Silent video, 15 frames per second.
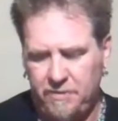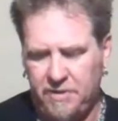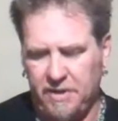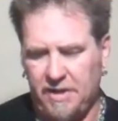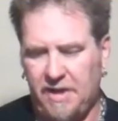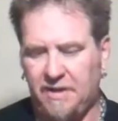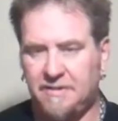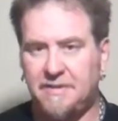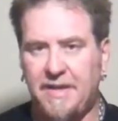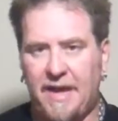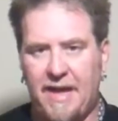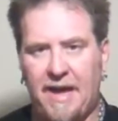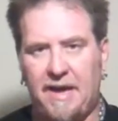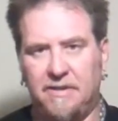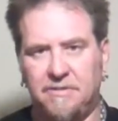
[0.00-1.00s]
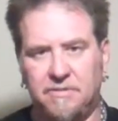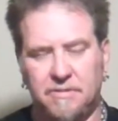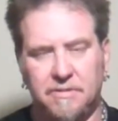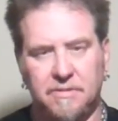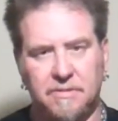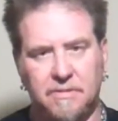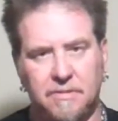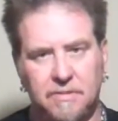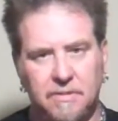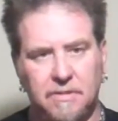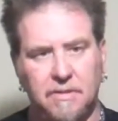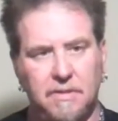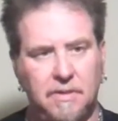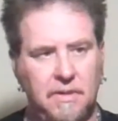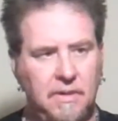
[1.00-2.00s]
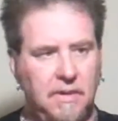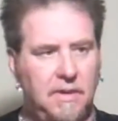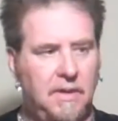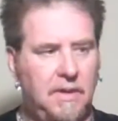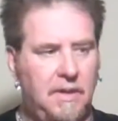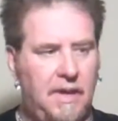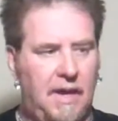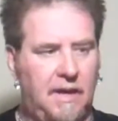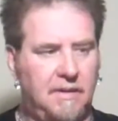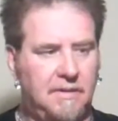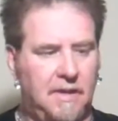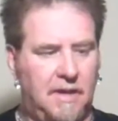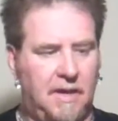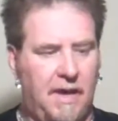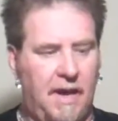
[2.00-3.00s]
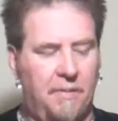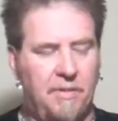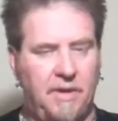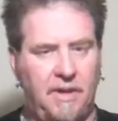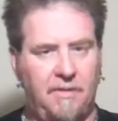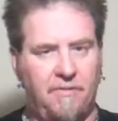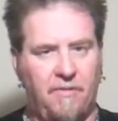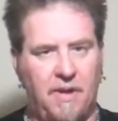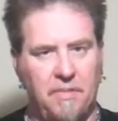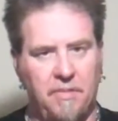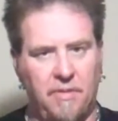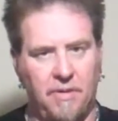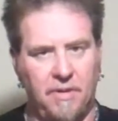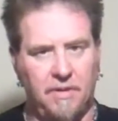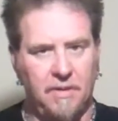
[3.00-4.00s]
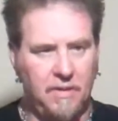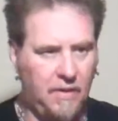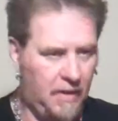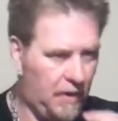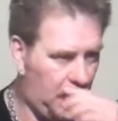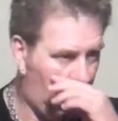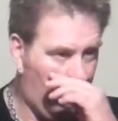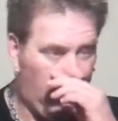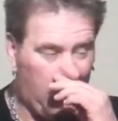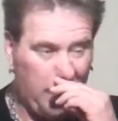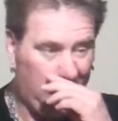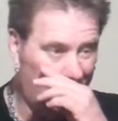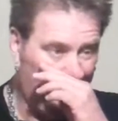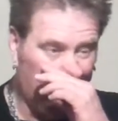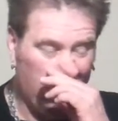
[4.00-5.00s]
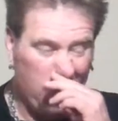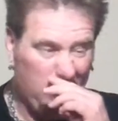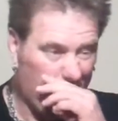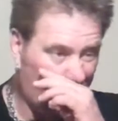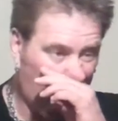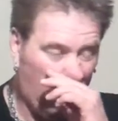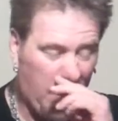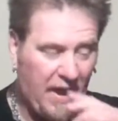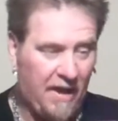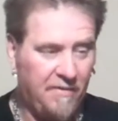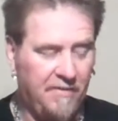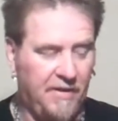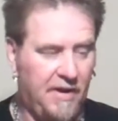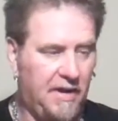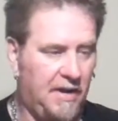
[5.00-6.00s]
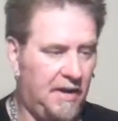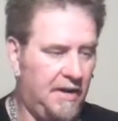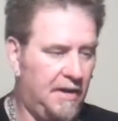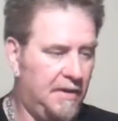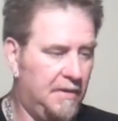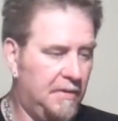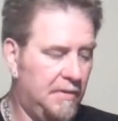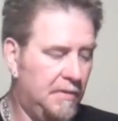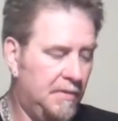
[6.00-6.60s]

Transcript: Deluxe that has a ebony fretboard, and I have a